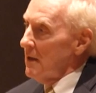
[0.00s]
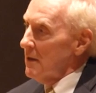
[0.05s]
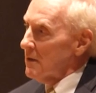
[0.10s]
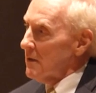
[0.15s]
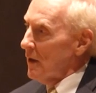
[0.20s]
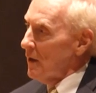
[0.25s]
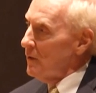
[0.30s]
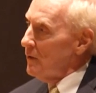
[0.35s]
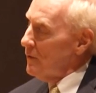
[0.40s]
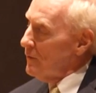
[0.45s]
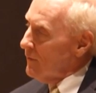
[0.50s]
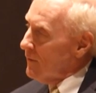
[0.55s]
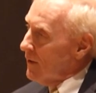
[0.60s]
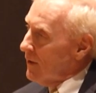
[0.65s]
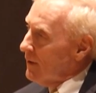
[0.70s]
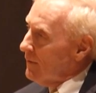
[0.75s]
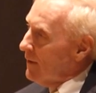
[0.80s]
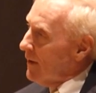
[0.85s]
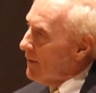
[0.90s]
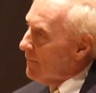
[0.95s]
So
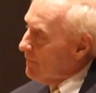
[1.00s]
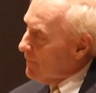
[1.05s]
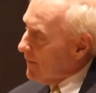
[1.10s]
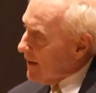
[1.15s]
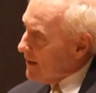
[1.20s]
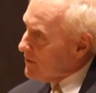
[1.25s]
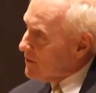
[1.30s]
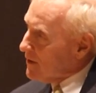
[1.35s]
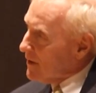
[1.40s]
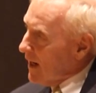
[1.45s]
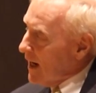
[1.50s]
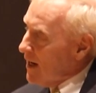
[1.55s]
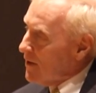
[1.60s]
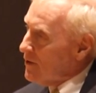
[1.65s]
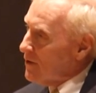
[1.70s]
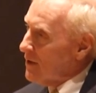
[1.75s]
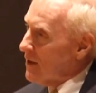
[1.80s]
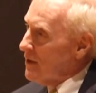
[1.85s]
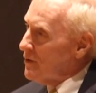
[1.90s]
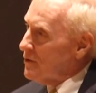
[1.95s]
if
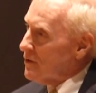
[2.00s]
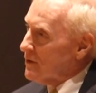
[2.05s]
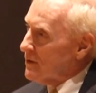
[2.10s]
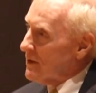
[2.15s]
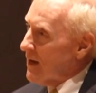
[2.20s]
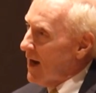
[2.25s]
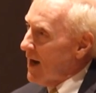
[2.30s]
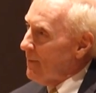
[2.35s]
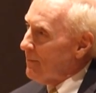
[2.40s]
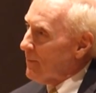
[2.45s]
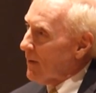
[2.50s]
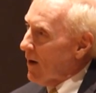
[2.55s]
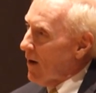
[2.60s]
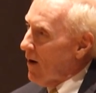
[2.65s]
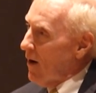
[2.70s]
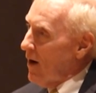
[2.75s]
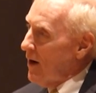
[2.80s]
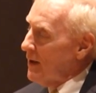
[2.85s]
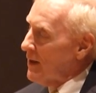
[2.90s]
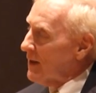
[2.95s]
education is your top
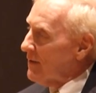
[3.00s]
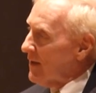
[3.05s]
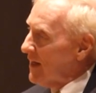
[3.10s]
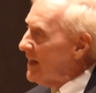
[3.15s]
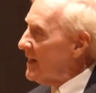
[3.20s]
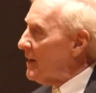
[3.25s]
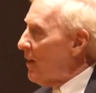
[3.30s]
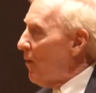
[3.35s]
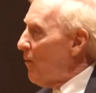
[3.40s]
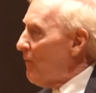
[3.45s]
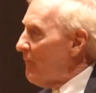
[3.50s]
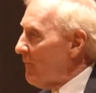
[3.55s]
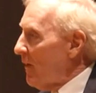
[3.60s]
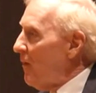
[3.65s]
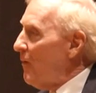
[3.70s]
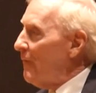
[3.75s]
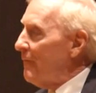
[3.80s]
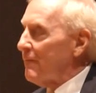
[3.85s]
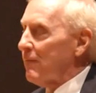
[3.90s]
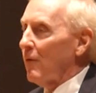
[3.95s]
priority, then don't
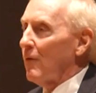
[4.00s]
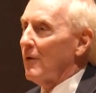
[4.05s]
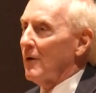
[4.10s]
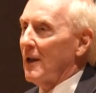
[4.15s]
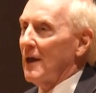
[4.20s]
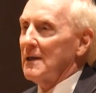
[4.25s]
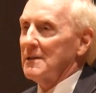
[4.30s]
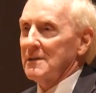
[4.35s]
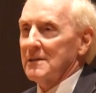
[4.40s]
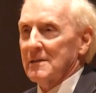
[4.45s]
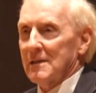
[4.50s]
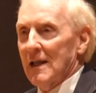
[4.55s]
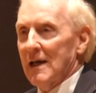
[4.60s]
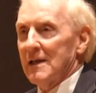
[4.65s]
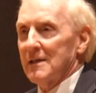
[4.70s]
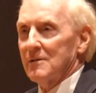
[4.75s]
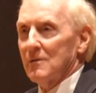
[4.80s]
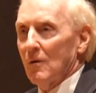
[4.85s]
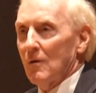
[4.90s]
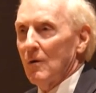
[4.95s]
vote for a
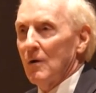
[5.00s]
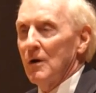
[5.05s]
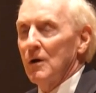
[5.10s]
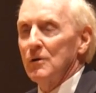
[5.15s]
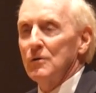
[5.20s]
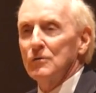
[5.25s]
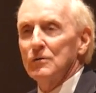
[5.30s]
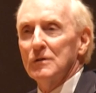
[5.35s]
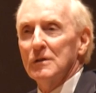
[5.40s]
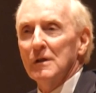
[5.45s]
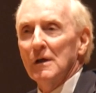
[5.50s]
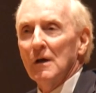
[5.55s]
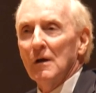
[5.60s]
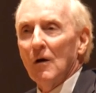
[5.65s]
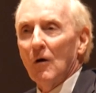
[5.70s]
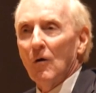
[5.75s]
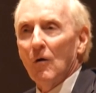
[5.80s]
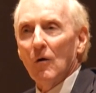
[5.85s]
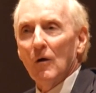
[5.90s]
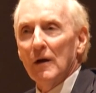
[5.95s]
legislator
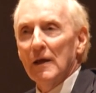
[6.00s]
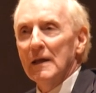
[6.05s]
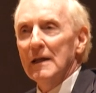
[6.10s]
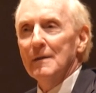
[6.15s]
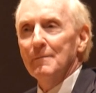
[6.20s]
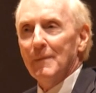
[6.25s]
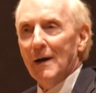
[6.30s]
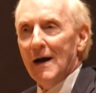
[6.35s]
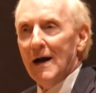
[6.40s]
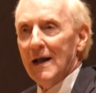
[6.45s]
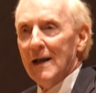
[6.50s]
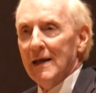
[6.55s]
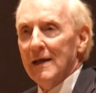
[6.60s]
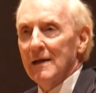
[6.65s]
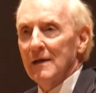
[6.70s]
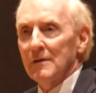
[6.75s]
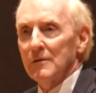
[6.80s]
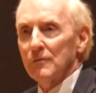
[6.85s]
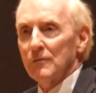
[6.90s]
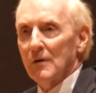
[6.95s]
or anybody
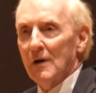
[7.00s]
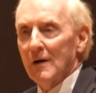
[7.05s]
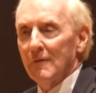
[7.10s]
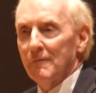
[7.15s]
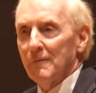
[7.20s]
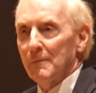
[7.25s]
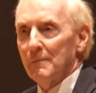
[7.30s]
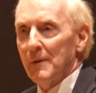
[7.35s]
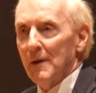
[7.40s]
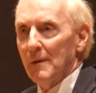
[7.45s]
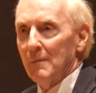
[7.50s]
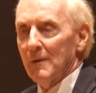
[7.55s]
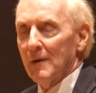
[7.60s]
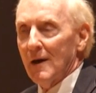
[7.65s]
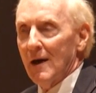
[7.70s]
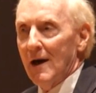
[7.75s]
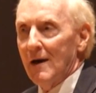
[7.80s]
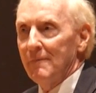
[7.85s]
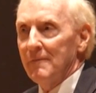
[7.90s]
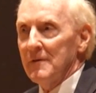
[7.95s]
who's running for
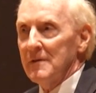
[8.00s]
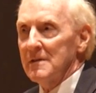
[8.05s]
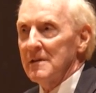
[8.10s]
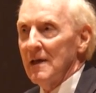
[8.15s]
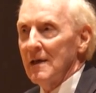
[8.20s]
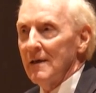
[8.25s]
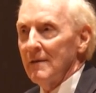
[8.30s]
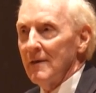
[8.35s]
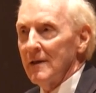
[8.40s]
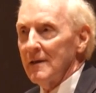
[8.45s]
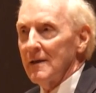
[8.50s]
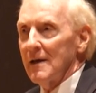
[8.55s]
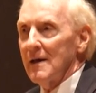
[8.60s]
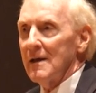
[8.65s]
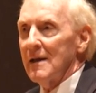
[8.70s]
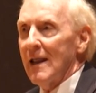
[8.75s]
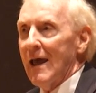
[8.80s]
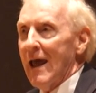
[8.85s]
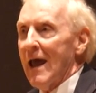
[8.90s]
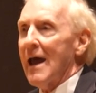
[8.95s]
public office that
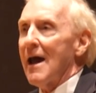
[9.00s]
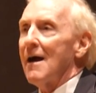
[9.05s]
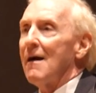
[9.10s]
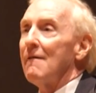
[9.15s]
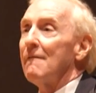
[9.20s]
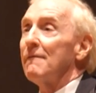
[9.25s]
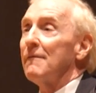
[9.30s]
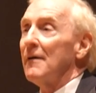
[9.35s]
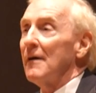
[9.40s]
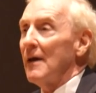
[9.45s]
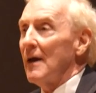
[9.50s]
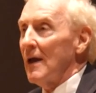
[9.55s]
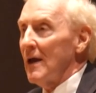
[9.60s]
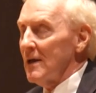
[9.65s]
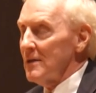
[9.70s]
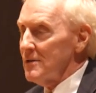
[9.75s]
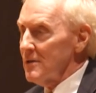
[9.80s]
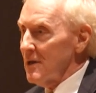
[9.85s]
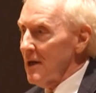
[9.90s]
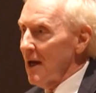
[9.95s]
doesn't have
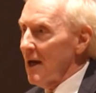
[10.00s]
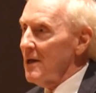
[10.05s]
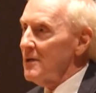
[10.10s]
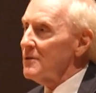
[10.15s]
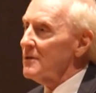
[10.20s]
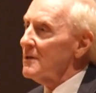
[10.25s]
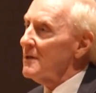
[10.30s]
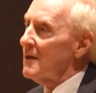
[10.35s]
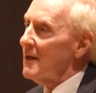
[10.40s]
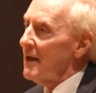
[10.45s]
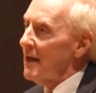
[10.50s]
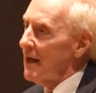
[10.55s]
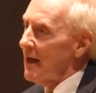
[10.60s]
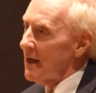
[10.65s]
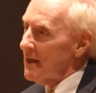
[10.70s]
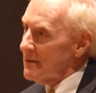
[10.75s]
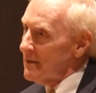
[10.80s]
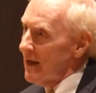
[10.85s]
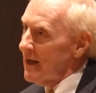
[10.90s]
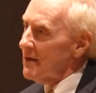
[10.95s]
education
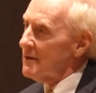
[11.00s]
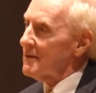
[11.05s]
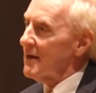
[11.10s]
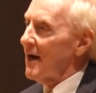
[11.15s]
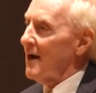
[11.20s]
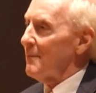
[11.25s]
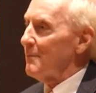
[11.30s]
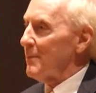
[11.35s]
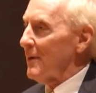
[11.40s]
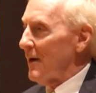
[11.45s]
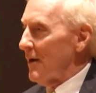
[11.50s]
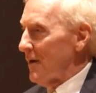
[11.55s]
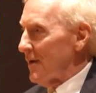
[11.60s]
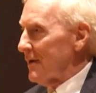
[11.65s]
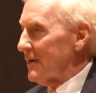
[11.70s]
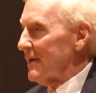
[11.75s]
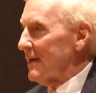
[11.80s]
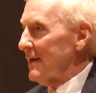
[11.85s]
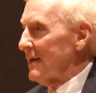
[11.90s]
as their top priority.